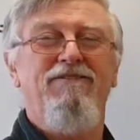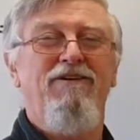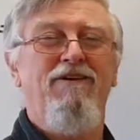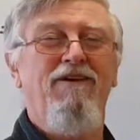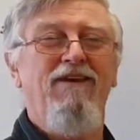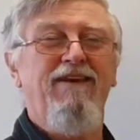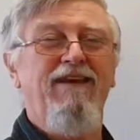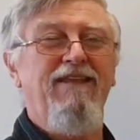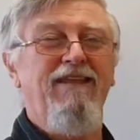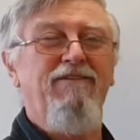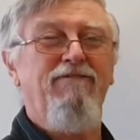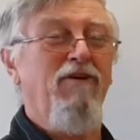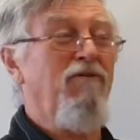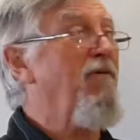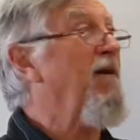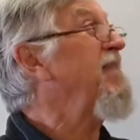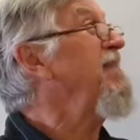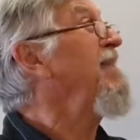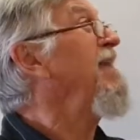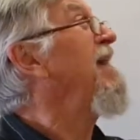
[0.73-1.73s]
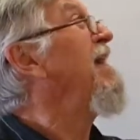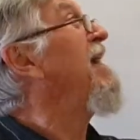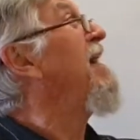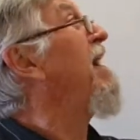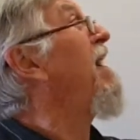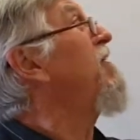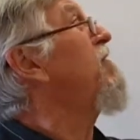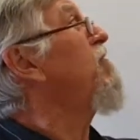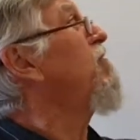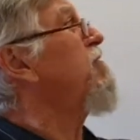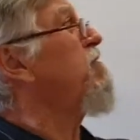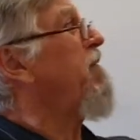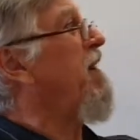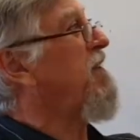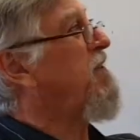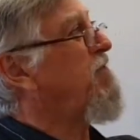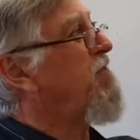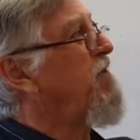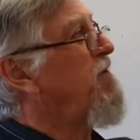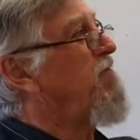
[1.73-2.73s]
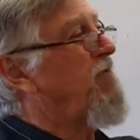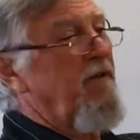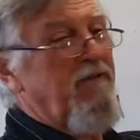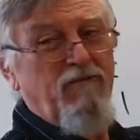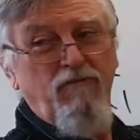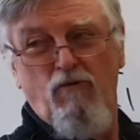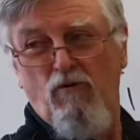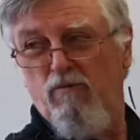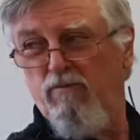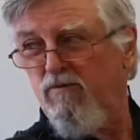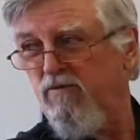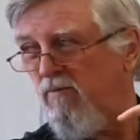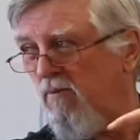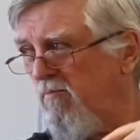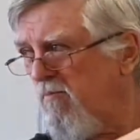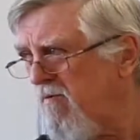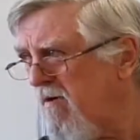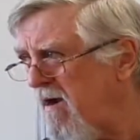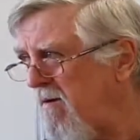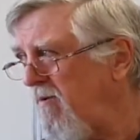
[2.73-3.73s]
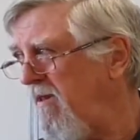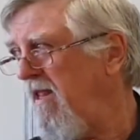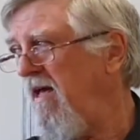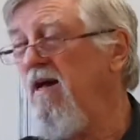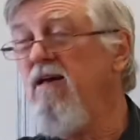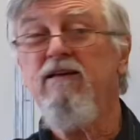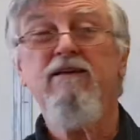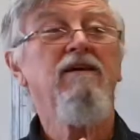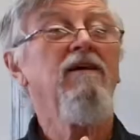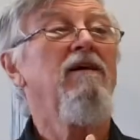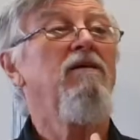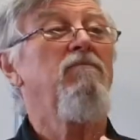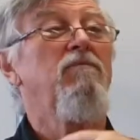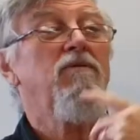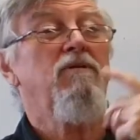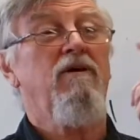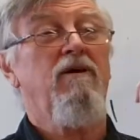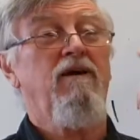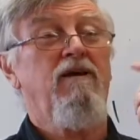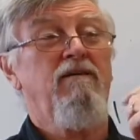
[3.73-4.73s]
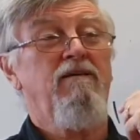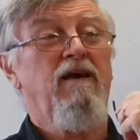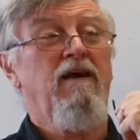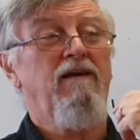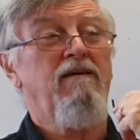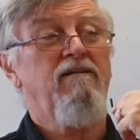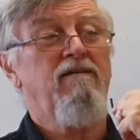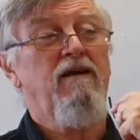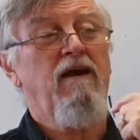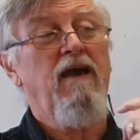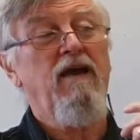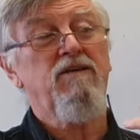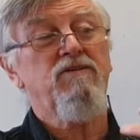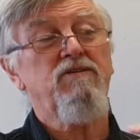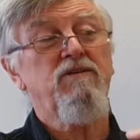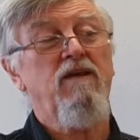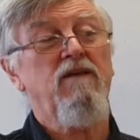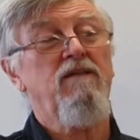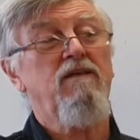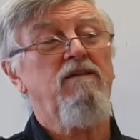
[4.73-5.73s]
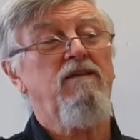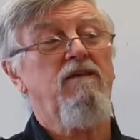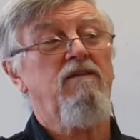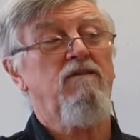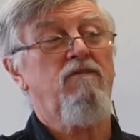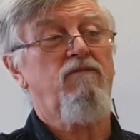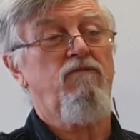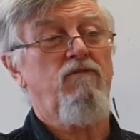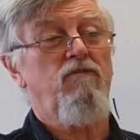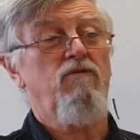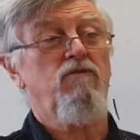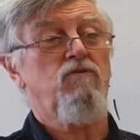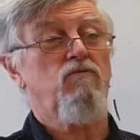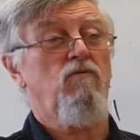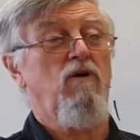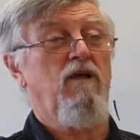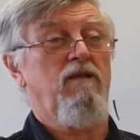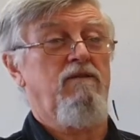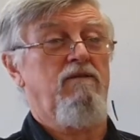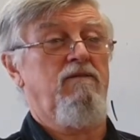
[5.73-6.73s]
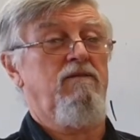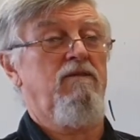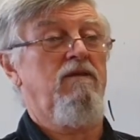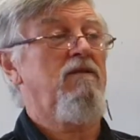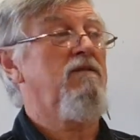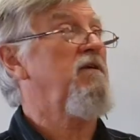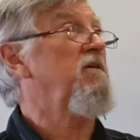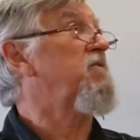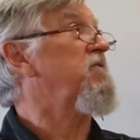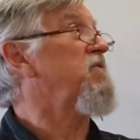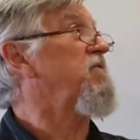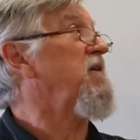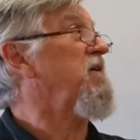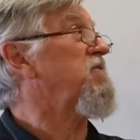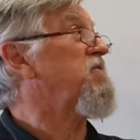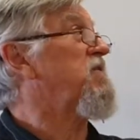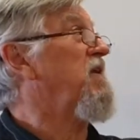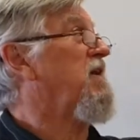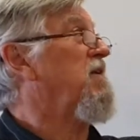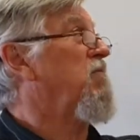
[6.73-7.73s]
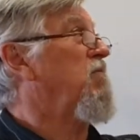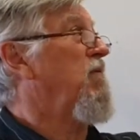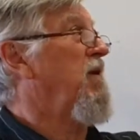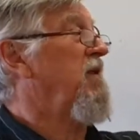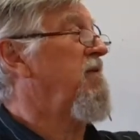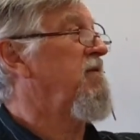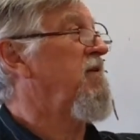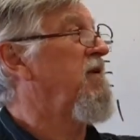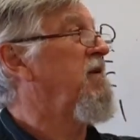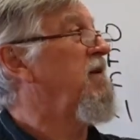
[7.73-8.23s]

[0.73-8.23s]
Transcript: Hi again everyone. I talked about three written forms of parabola, but I actually only did the first one. This is our second one.